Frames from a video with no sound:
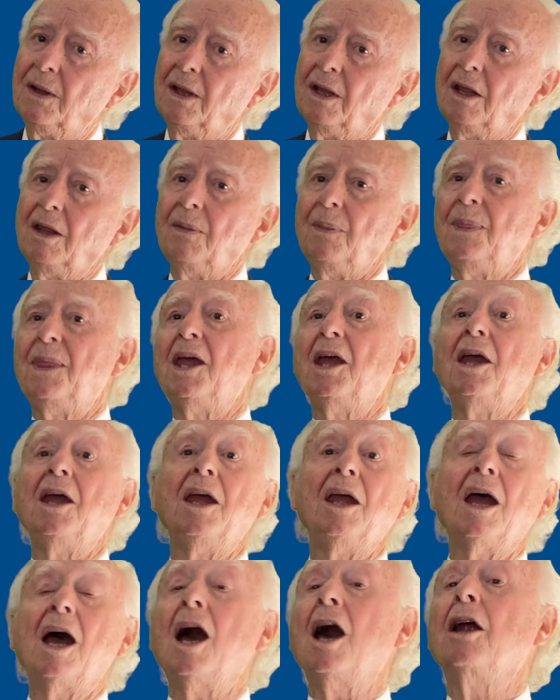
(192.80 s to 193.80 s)

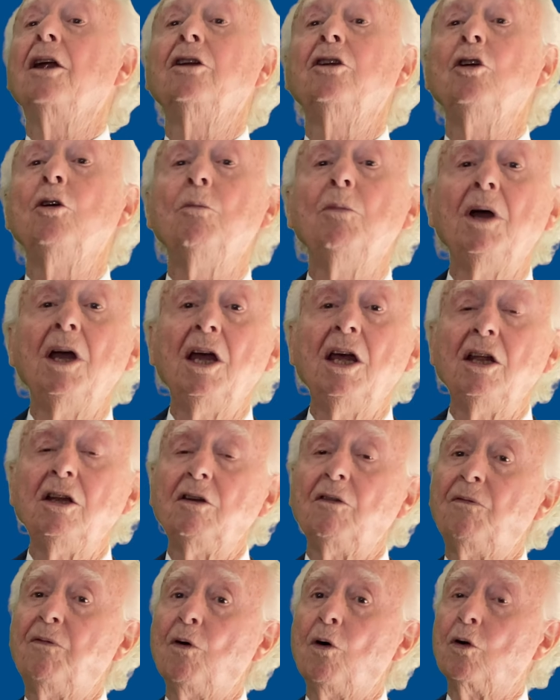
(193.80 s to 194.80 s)
the
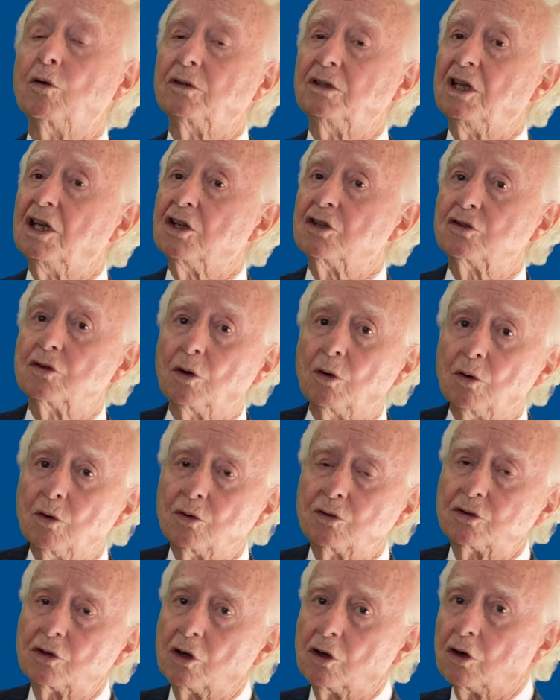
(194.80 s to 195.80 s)
argument for the
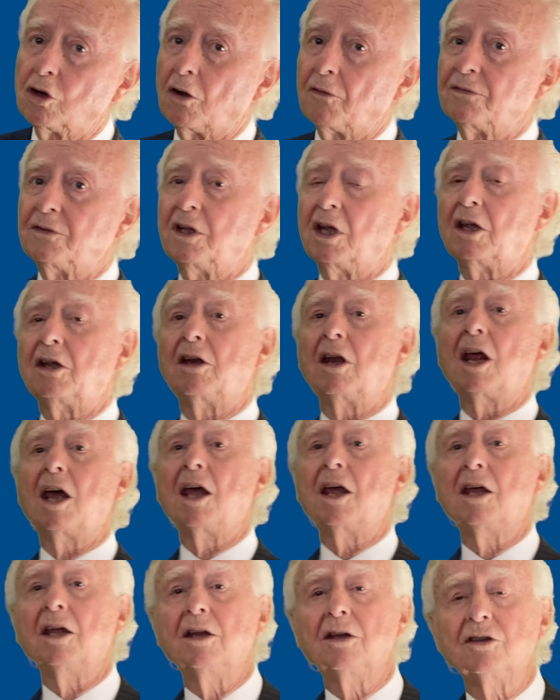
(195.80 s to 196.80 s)
solution of the
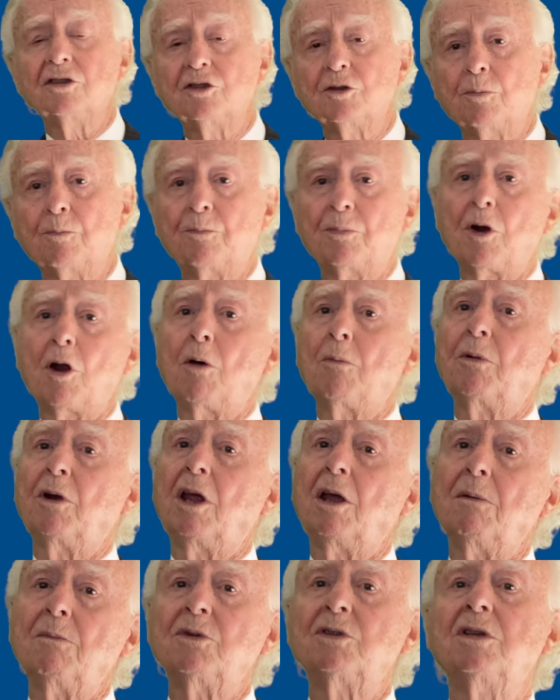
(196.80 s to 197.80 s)
client's
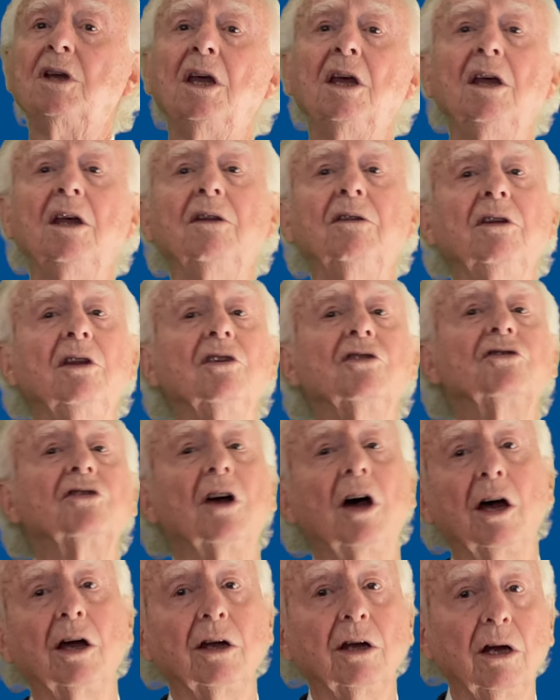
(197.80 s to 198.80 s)
problems,
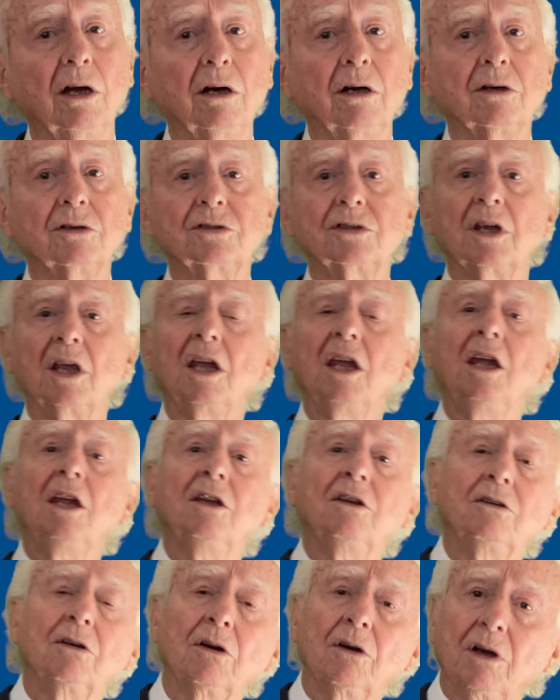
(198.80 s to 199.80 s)
desires,
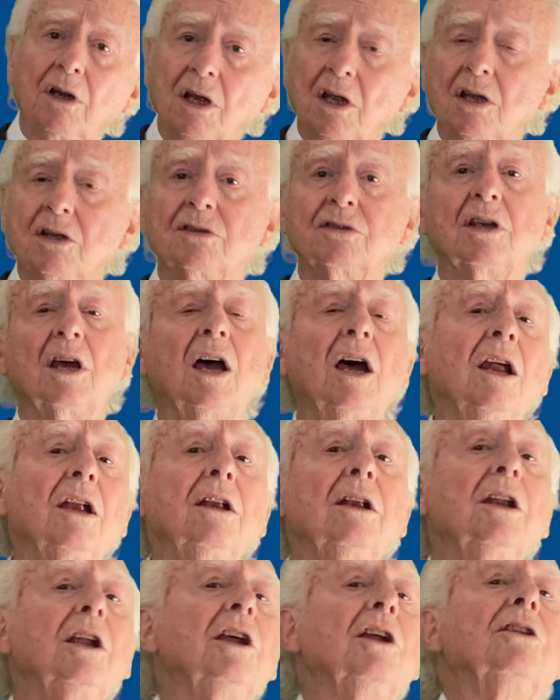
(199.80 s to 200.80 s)
interests,
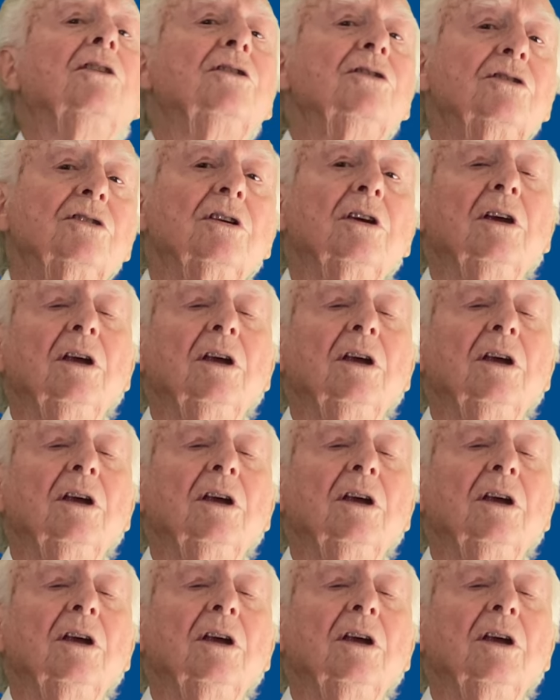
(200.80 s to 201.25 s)
and needs.